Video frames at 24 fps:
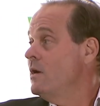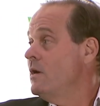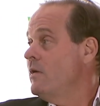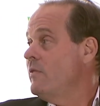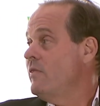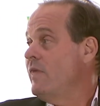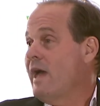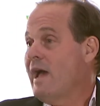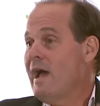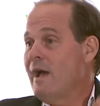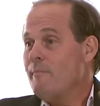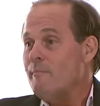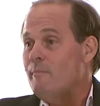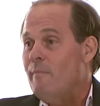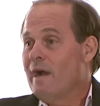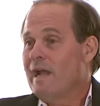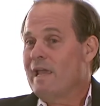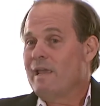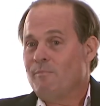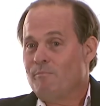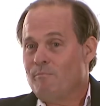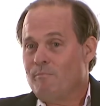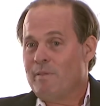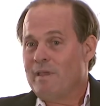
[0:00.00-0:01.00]
that
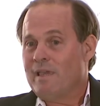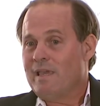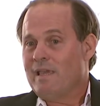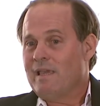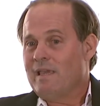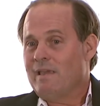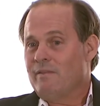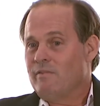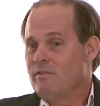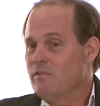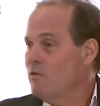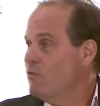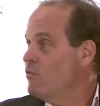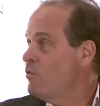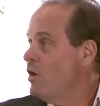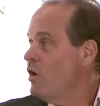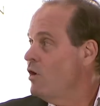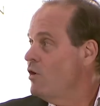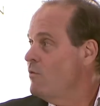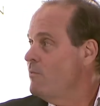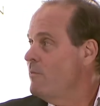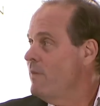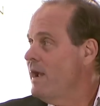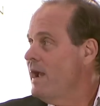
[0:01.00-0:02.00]
might be the
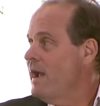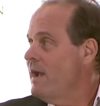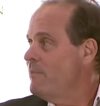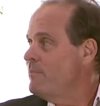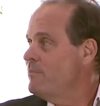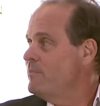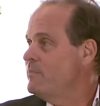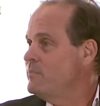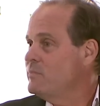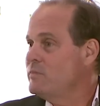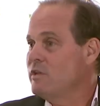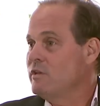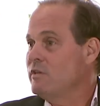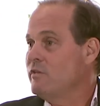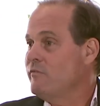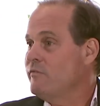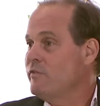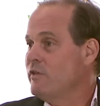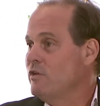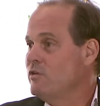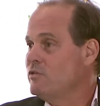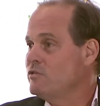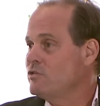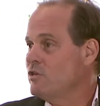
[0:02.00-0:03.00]
roadmap to the
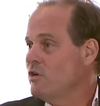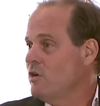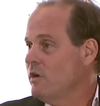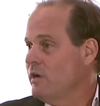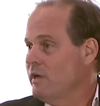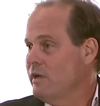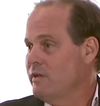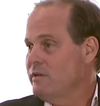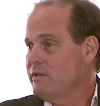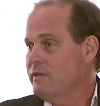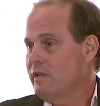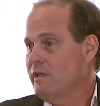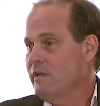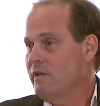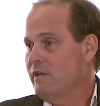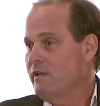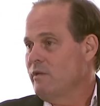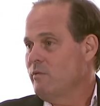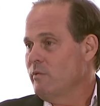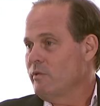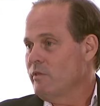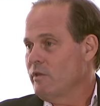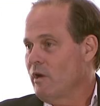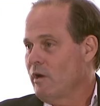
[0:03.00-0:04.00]
future in
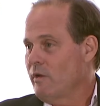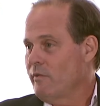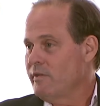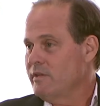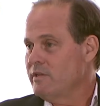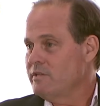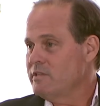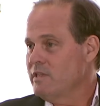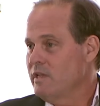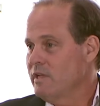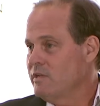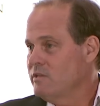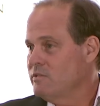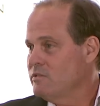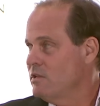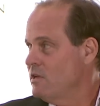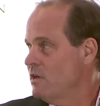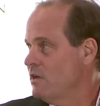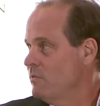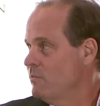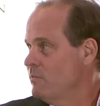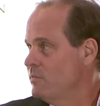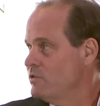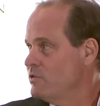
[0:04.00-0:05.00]
dealing with all these things
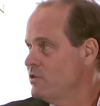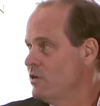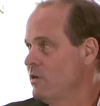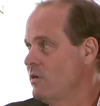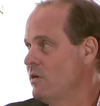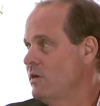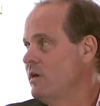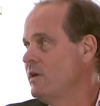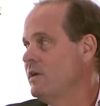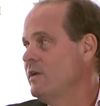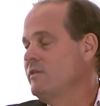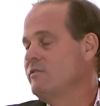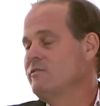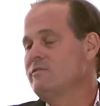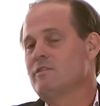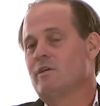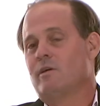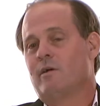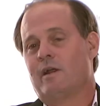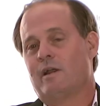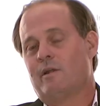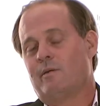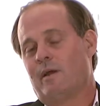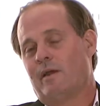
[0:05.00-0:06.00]
that are maturing. And
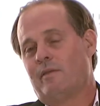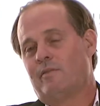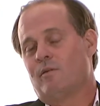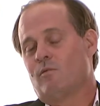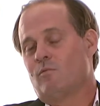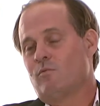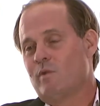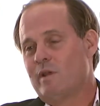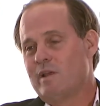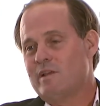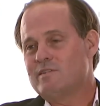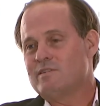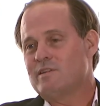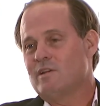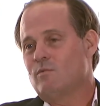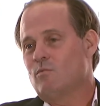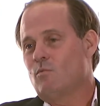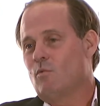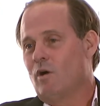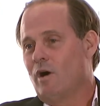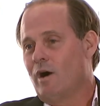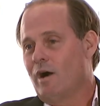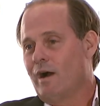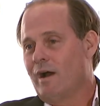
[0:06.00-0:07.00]
so anyway, the
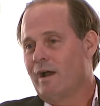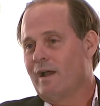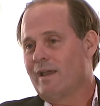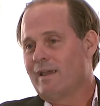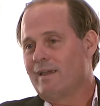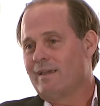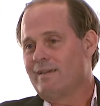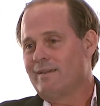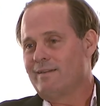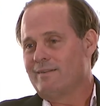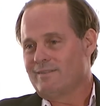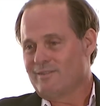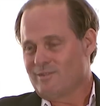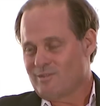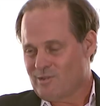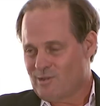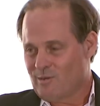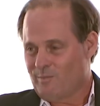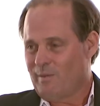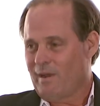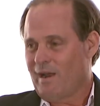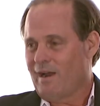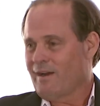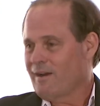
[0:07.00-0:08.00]
reason why, just
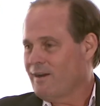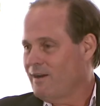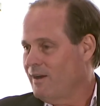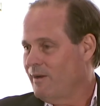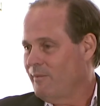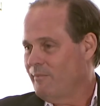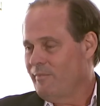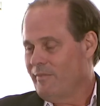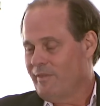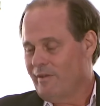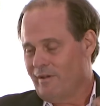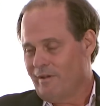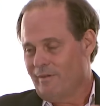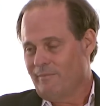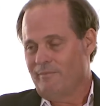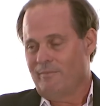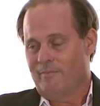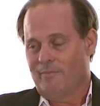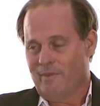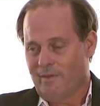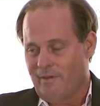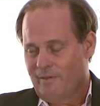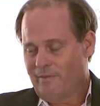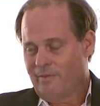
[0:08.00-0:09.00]
to back up
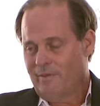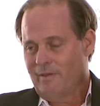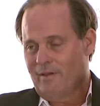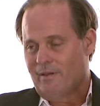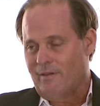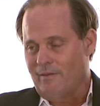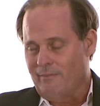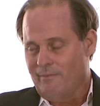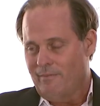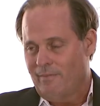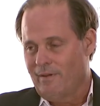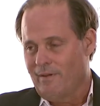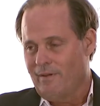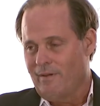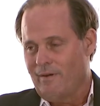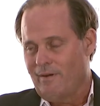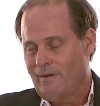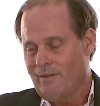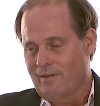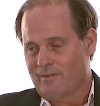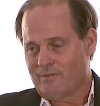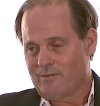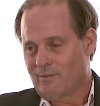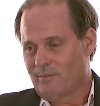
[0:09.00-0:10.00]
and
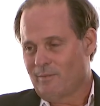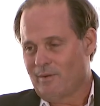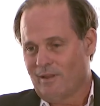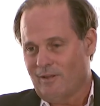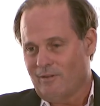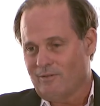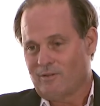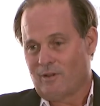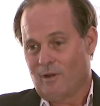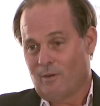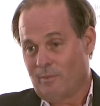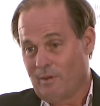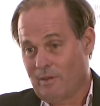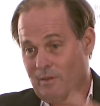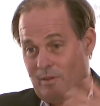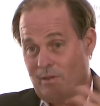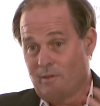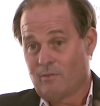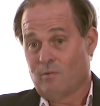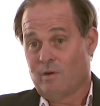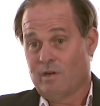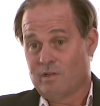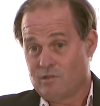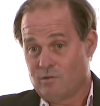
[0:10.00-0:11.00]
I'll let somebody else go, but
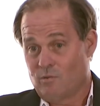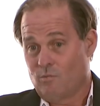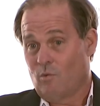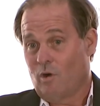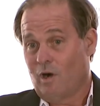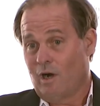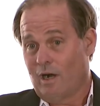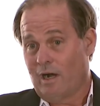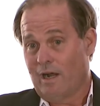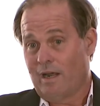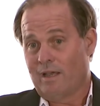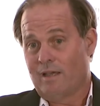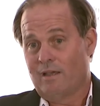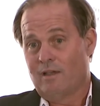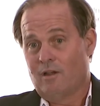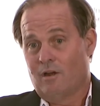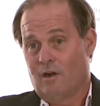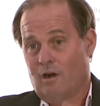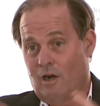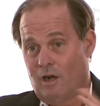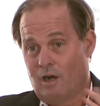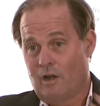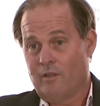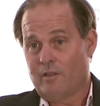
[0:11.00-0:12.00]
the reason why
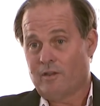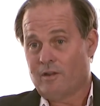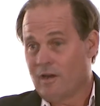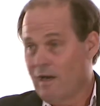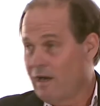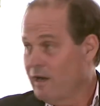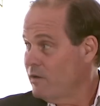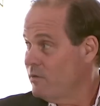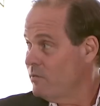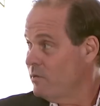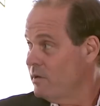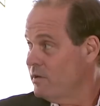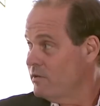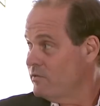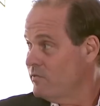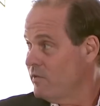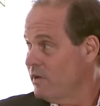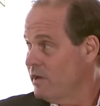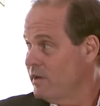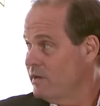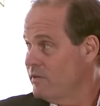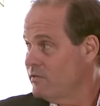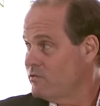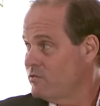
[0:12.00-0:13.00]
all of the conduit is
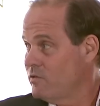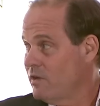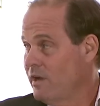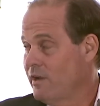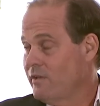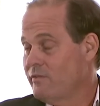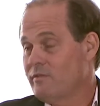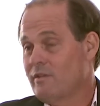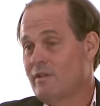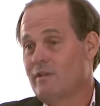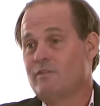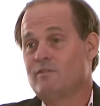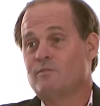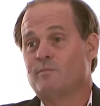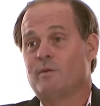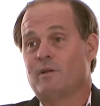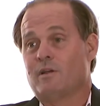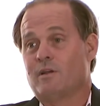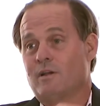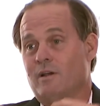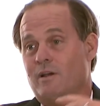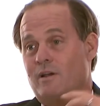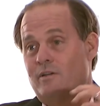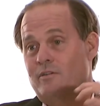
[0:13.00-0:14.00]
very distressed, it's
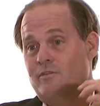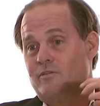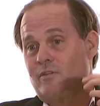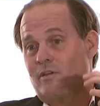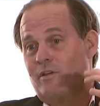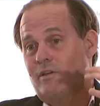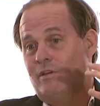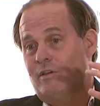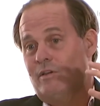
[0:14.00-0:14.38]
because